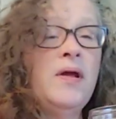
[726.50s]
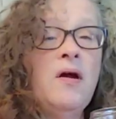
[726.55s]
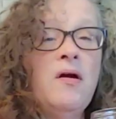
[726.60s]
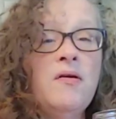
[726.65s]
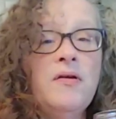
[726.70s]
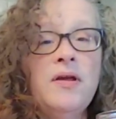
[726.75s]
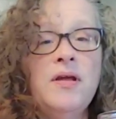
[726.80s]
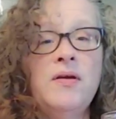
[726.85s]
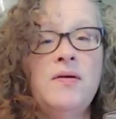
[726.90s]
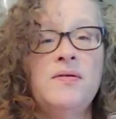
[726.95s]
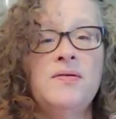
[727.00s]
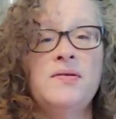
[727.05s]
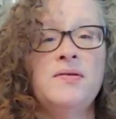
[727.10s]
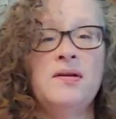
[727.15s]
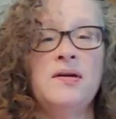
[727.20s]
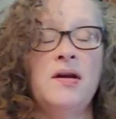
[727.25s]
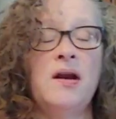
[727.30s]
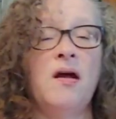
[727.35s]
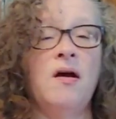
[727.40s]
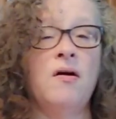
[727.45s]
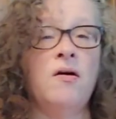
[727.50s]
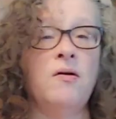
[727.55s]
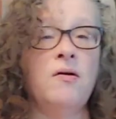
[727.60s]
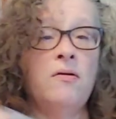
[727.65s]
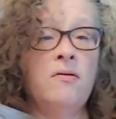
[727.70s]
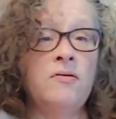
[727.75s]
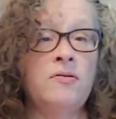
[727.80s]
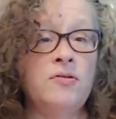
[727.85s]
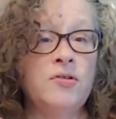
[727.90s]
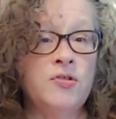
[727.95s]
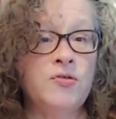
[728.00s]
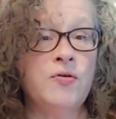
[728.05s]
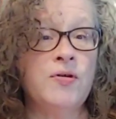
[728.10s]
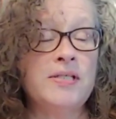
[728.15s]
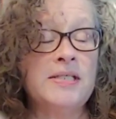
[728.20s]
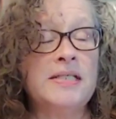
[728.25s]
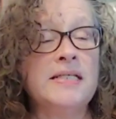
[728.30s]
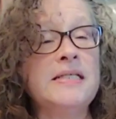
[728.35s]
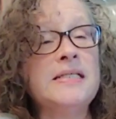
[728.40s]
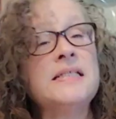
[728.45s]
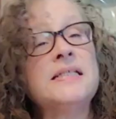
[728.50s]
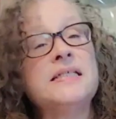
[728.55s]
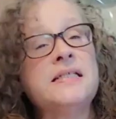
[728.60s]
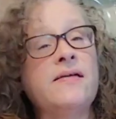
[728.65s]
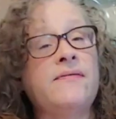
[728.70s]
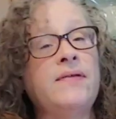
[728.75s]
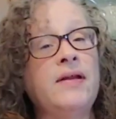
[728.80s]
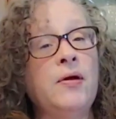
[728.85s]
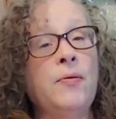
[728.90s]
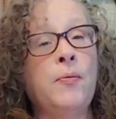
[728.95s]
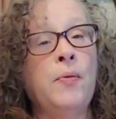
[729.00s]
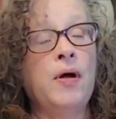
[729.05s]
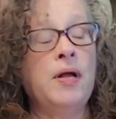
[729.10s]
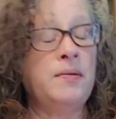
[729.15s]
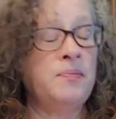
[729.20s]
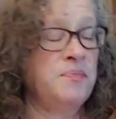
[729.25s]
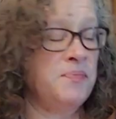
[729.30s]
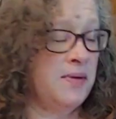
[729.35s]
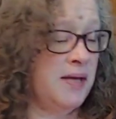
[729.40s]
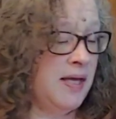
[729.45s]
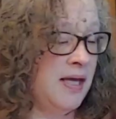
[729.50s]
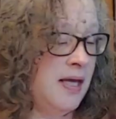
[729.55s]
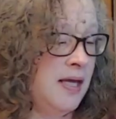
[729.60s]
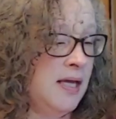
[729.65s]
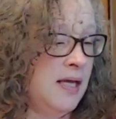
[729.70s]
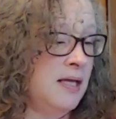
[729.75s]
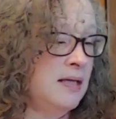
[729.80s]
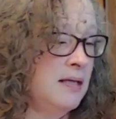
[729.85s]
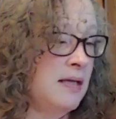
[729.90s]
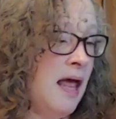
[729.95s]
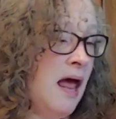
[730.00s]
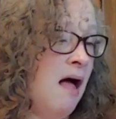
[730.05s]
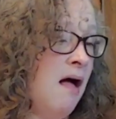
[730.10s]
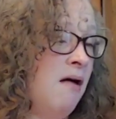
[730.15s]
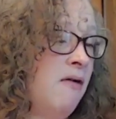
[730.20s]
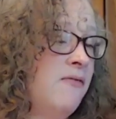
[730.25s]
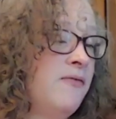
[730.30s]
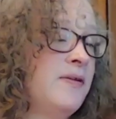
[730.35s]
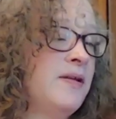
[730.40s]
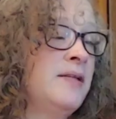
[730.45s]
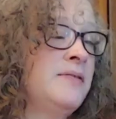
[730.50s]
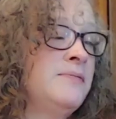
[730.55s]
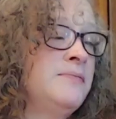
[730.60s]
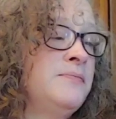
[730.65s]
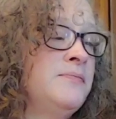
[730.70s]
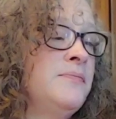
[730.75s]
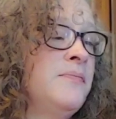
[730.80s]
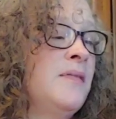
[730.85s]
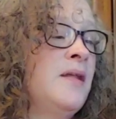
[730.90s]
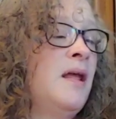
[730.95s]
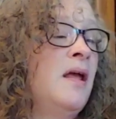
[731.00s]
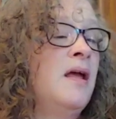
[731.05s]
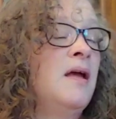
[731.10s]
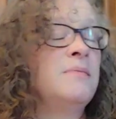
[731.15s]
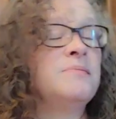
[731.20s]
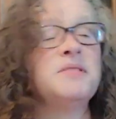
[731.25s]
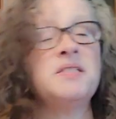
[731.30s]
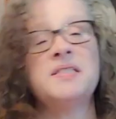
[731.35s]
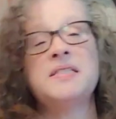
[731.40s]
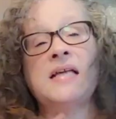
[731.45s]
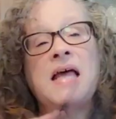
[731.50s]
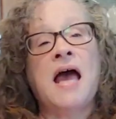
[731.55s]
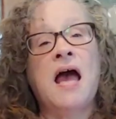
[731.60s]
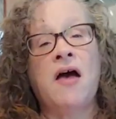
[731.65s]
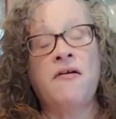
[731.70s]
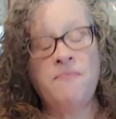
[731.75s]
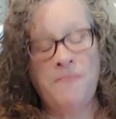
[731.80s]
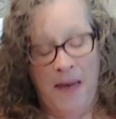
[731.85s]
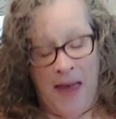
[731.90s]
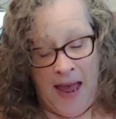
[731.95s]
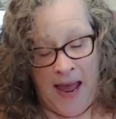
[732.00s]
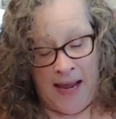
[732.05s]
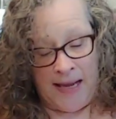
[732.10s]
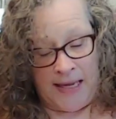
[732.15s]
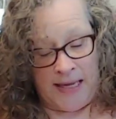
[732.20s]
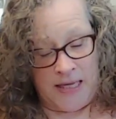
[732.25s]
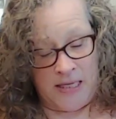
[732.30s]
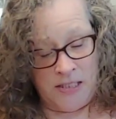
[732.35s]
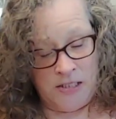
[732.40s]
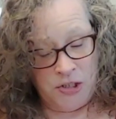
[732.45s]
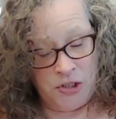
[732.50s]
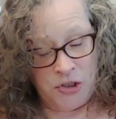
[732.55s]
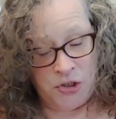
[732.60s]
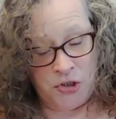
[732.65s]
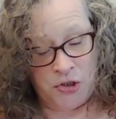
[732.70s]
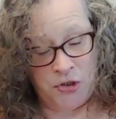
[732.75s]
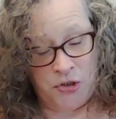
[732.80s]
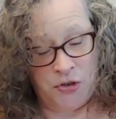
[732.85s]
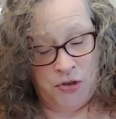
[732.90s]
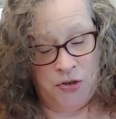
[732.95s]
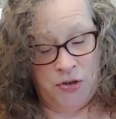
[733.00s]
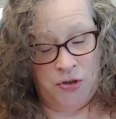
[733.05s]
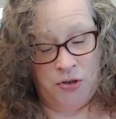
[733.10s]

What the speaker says: we are using our trusty 71B leaven, just a half package.